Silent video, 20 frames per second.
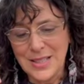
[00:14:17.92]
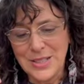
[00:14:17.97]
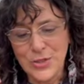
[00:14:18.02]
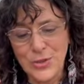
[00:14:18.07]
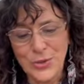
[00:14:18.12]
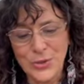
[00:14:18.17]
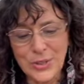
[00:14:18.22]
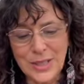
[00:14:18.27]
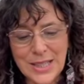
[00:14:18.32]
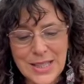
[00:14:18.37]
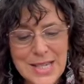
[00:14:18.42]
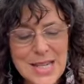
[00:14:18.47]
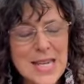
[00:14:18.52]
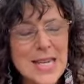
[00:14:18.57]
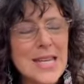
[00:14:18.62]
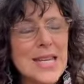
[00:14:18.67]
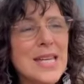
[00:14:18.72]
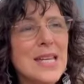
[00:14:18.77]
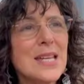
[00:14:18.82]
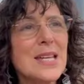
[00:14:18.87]
You hold the
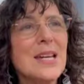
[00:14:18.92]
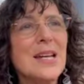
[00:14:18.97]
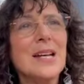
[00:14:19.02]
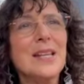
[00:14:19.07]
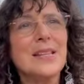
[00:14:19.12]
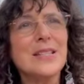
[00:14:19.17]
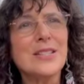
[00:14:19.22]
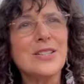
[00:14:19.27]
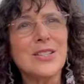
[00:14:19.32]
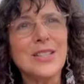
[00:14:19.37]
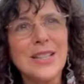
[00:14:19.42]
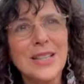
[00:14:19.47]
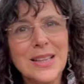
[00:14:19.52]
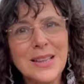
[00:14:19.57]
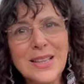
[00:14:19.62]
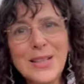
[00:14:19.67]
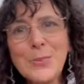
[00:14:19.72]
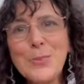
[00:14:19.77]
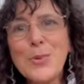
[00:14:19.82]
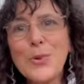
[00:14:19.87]
key that's going to
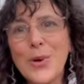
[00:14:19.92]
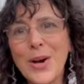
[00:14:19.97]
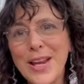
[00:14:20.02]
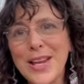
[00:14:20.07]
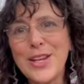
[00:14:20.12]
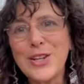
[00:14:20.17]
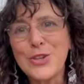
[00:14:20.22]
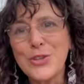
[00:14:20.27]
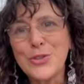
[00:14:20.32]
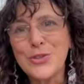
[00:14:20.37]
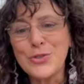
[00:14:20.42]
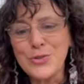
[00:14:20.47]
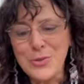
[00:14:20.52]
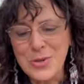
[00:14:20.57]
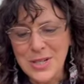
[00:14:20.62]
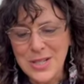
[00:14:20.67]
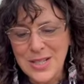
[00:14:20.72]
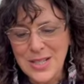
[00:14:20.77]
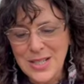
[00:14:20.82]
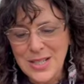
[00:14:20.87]
liberate you
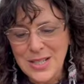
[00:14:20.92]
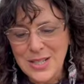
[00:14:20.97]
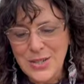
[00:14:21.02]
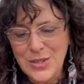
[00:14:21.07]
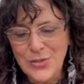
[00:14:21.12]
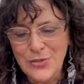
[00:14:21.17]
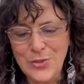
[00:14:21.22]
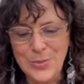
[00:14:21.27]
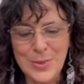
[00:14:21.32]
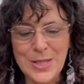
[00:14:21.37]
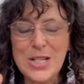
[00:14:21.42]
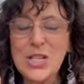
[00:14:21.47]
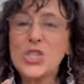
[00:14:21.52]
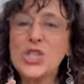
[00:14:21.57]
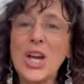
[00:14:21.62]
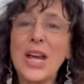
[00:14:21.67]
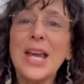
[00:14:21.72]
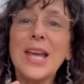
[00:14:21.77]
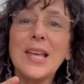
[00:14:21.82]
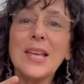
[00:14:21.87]
from the
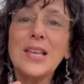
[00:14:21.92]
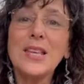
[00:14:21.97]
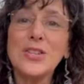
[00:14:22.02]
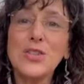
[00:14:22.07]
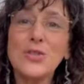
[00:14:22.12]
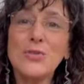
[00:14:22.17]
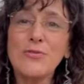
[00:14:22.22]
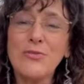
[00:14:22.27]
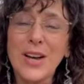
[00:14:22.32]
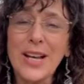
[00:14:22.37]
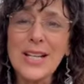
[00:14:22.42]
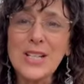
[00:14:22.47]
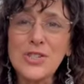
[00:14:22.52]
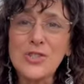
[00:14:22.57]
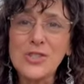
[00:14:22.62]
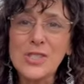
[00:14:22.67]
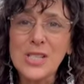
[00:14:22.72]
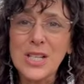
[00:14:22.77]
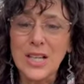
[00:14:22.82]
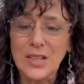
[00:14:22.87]
jail you find
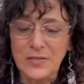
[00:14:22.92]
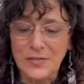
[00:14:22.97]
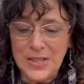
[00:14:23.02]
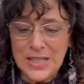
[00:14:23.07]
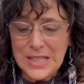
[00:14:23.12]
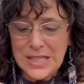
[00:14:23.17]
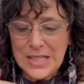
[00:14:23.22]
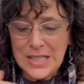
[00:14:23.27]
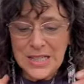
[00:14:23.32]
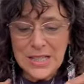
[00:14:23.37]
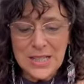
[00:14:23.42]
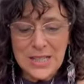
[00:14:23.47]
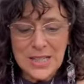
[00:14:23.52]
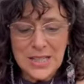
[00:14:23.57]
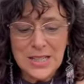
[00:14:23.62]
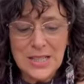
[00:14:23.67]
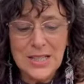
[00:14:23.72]
yourself in